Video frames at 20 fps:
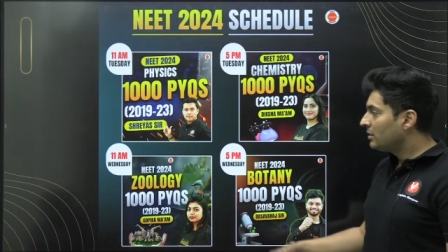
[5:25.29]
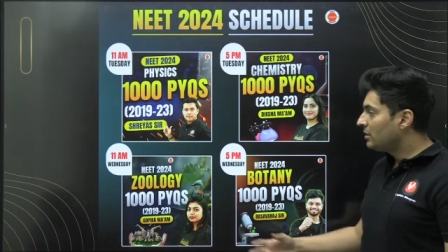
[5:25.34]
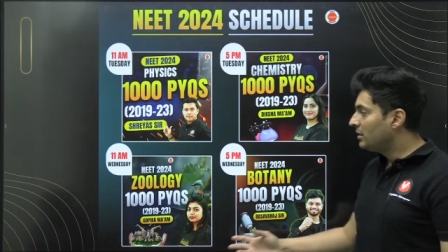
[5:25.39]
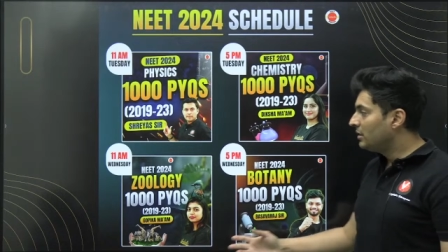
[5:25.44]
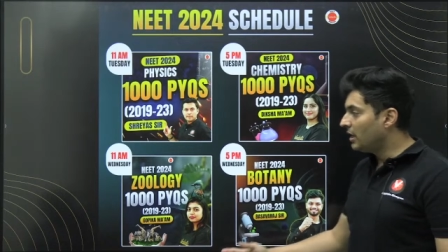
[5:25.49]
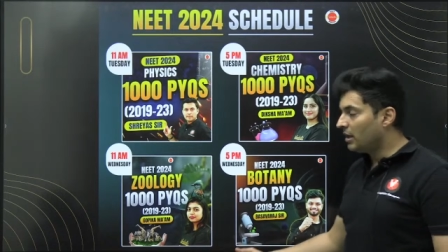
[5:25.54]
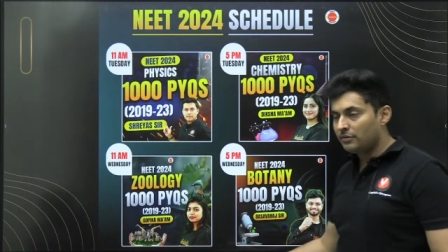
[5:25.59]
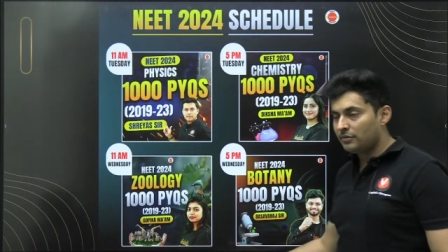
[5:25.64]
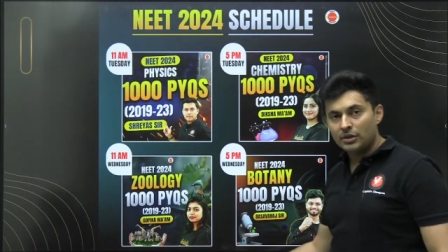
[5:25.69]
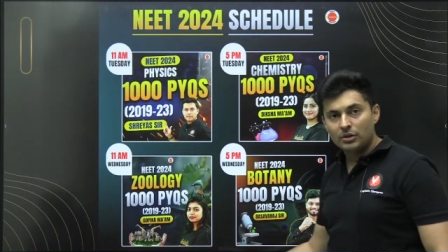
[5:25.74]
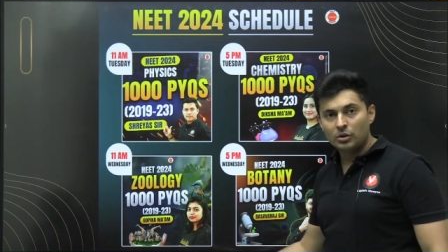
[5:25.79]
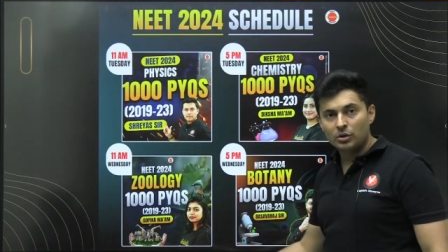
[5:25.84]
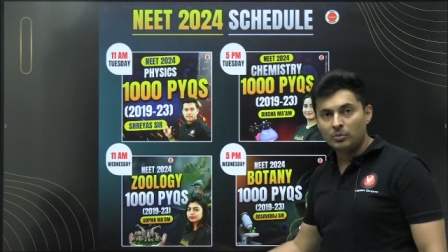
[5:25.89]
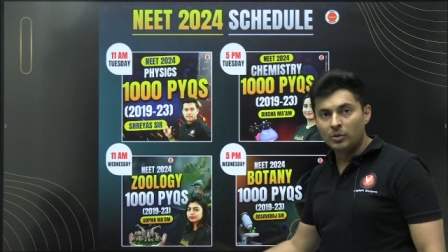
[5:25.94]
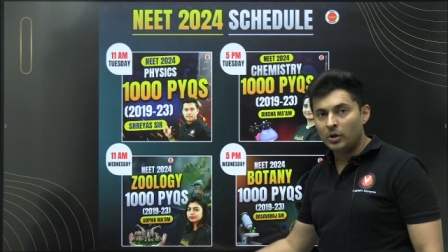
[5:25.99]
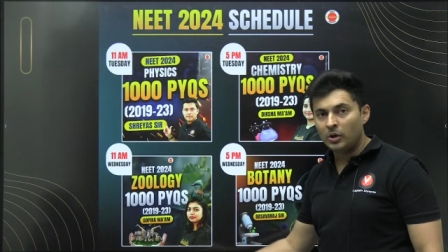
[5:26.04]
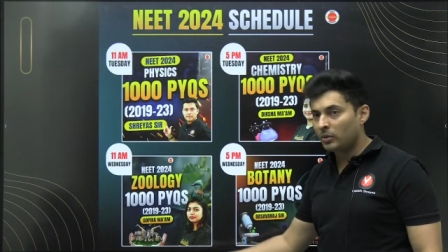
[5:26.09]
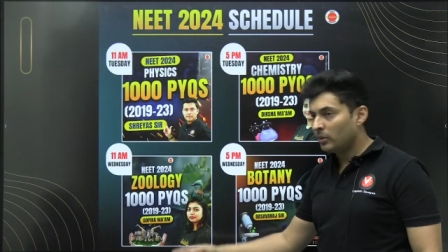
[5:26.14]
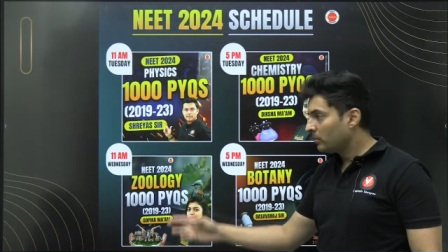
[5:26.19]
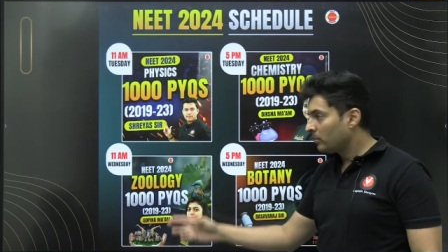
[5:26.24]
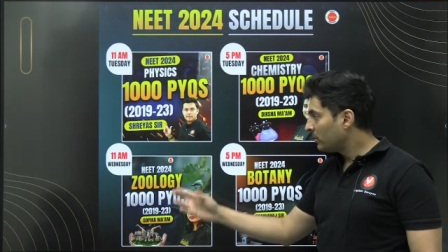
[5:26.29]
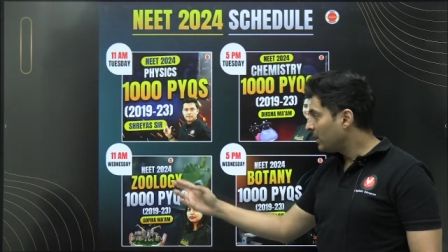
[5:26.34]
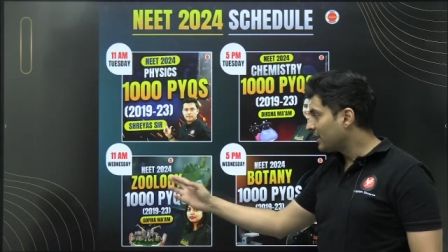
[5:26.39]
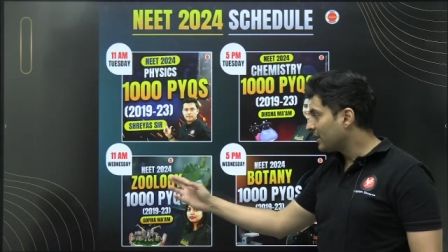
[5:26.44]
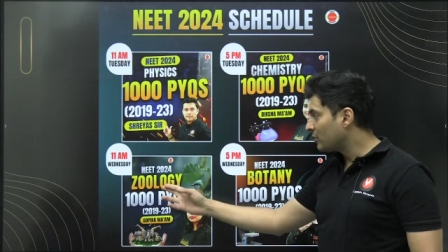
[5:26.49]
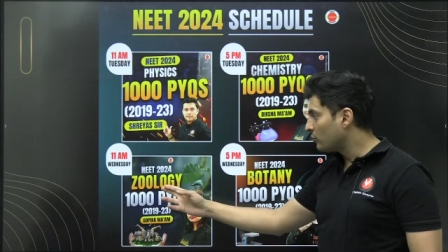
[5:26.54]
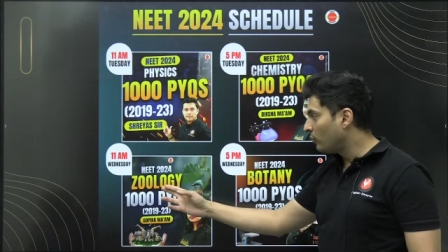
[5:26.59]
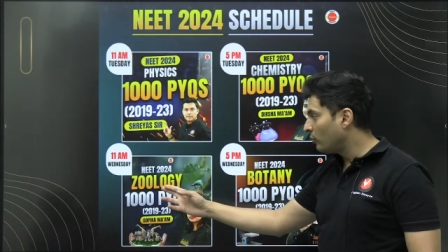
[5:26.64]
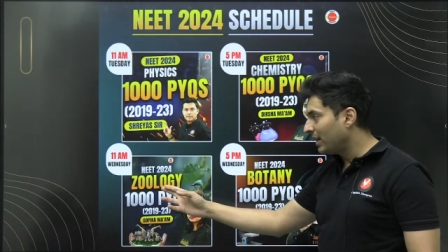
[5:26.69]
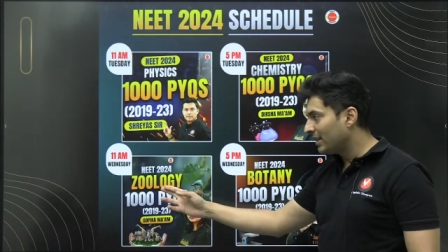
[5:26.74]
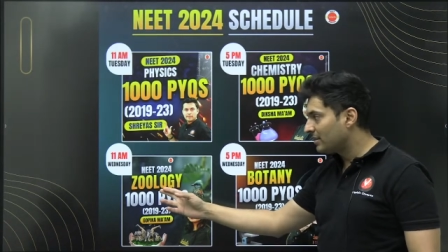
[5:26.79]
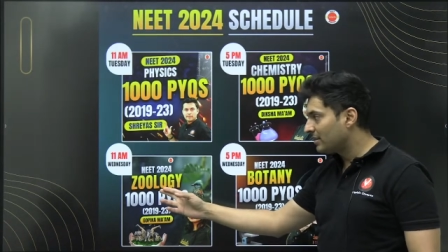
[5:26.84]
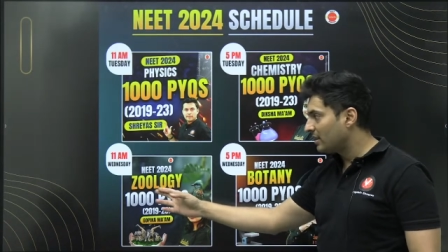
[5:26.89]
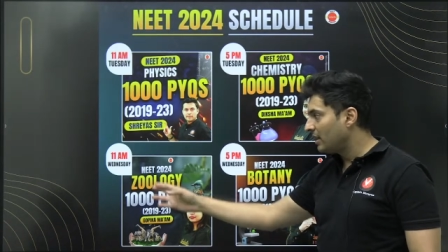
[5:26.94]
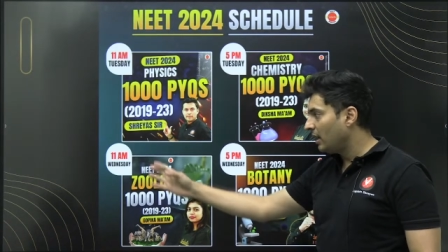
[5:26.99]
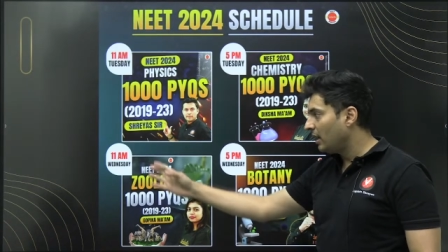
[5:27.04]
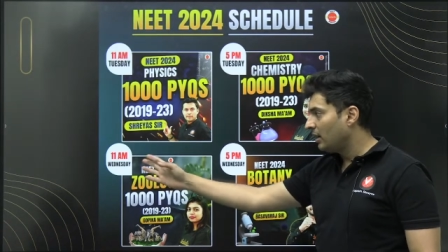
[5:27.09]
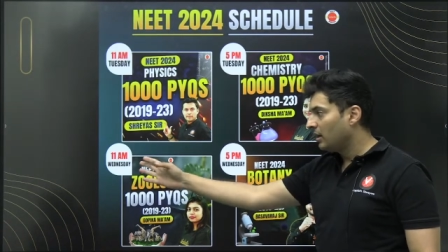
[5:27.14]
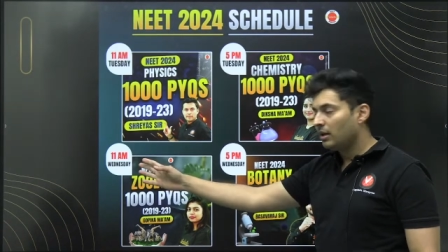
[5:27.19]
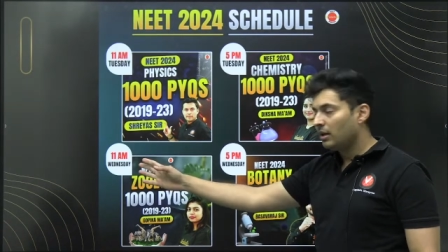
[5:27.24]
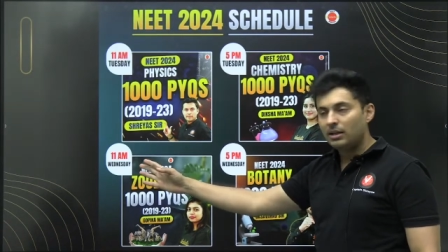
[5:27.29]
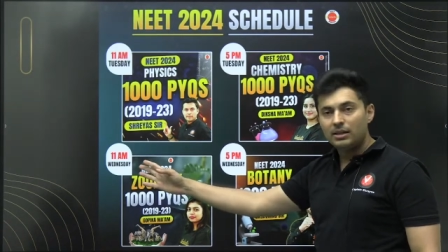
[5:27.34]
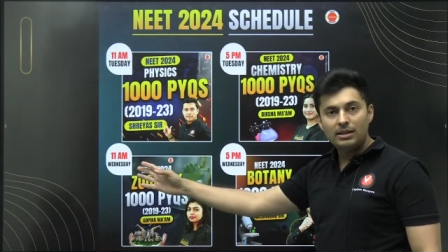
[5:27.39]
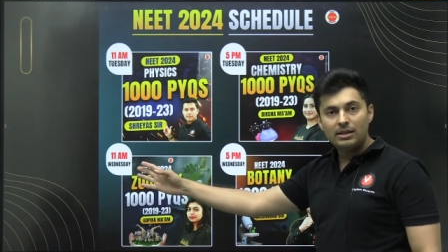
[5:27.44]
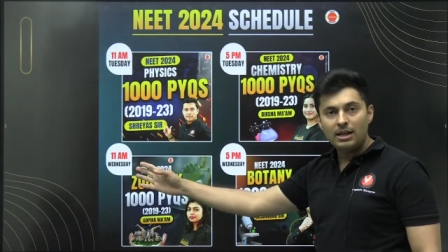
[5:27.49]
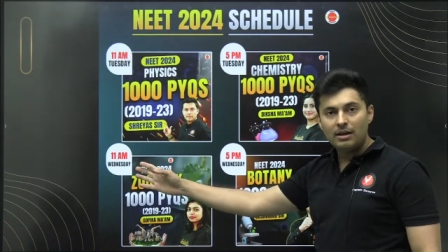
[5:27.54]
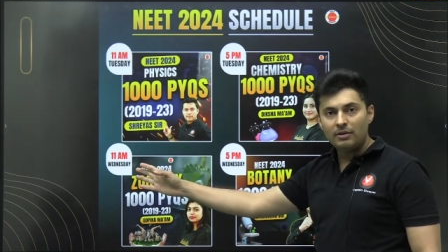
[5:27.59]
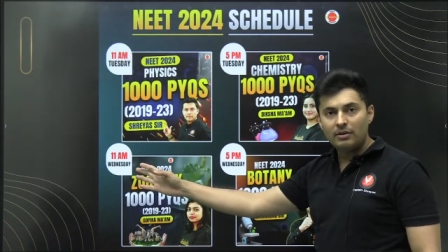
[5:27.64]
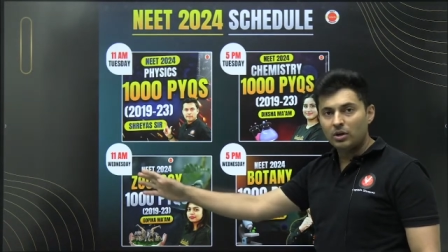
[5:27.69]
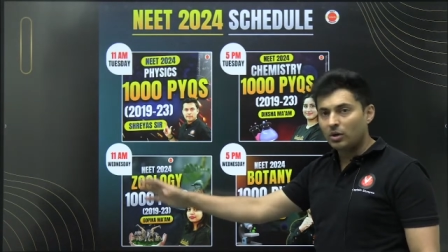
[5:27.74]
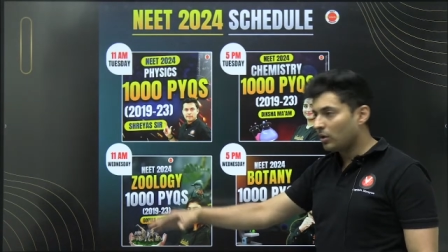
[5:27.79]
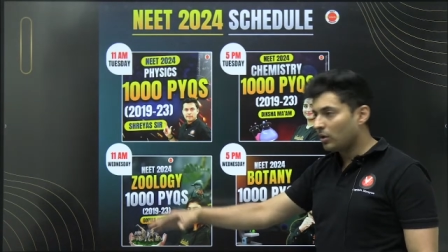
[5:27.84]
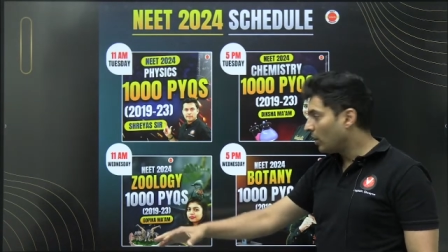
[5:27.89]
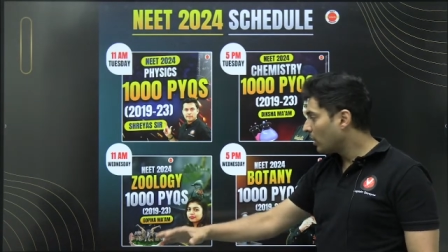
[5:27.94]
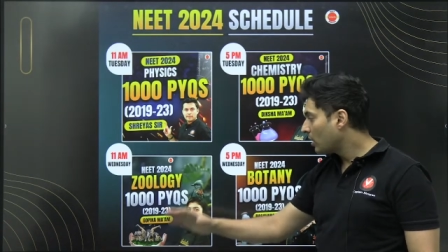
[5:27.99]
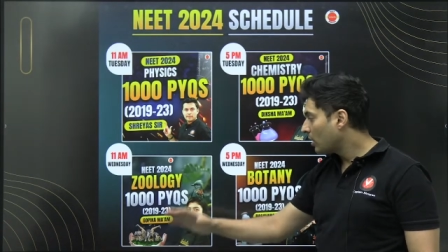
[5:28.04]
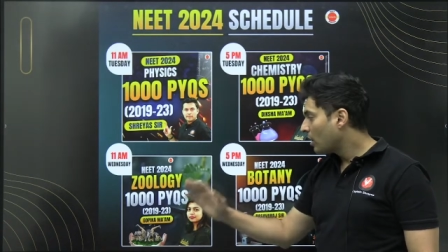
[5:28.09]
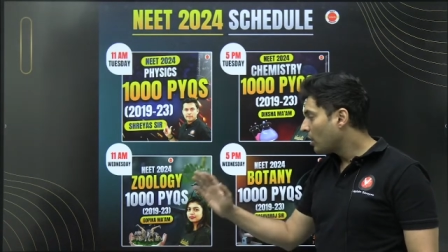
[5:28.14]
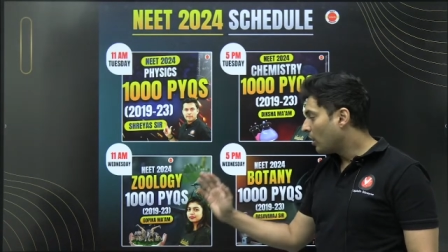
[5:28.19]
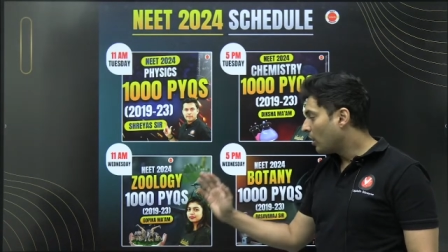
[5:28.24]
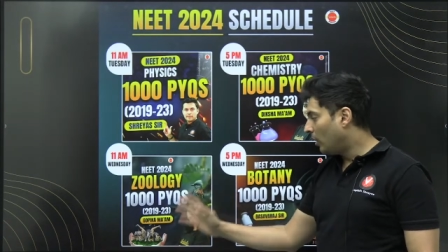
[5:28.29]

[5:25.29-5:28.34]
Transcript: Day after tomorrow, that's Wednesday, 11 o'clock,